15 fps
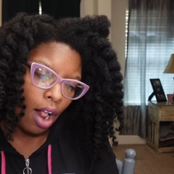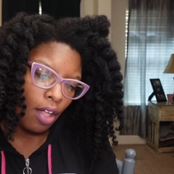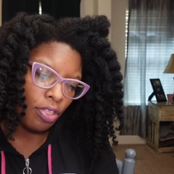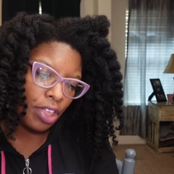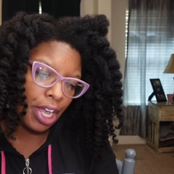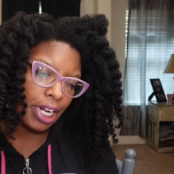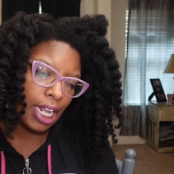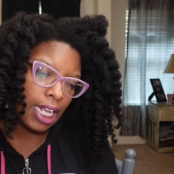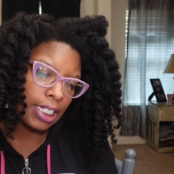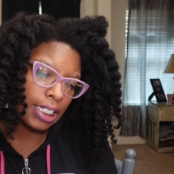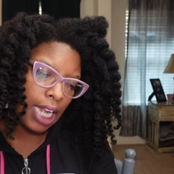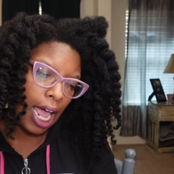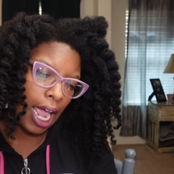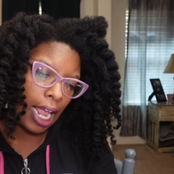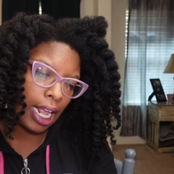Then he's
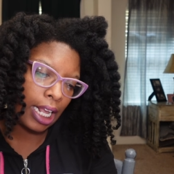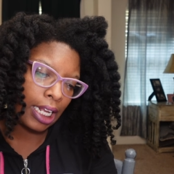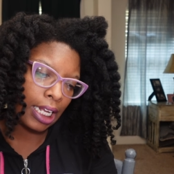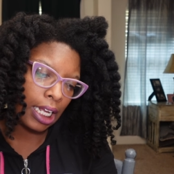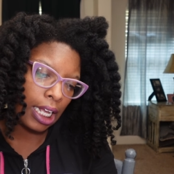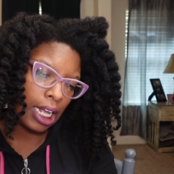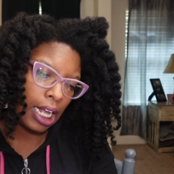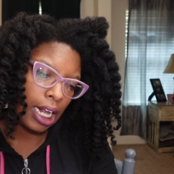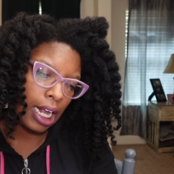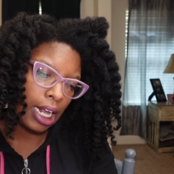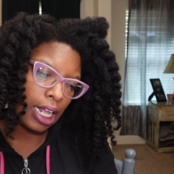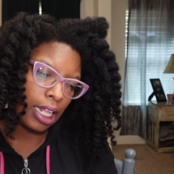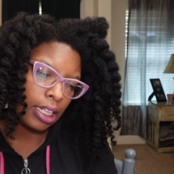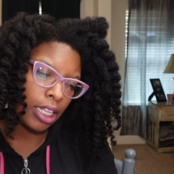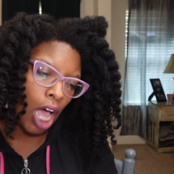like,
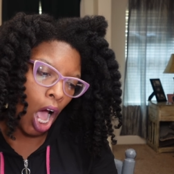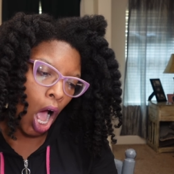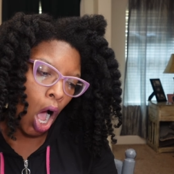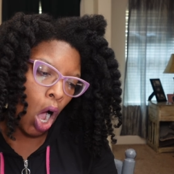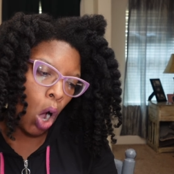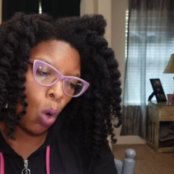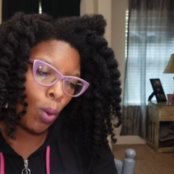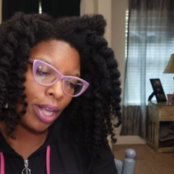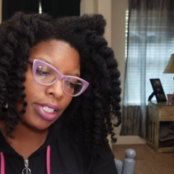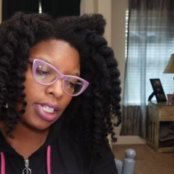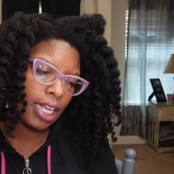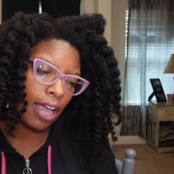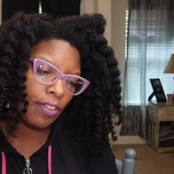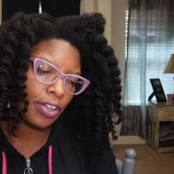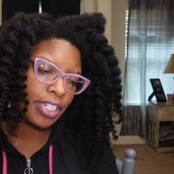the whole week
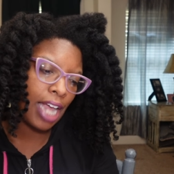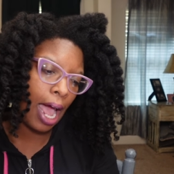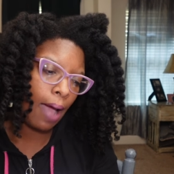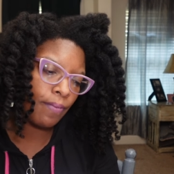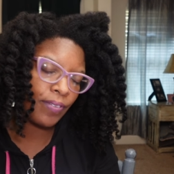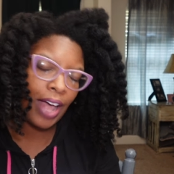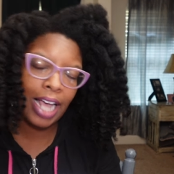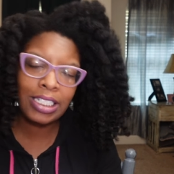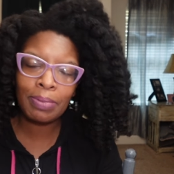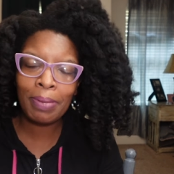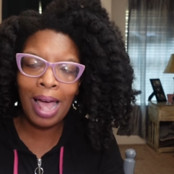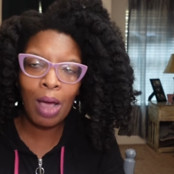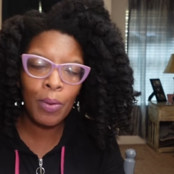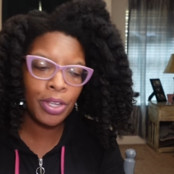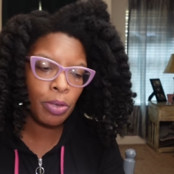together. Time flies
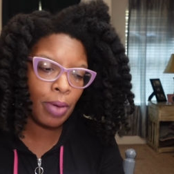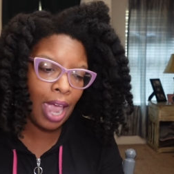by when you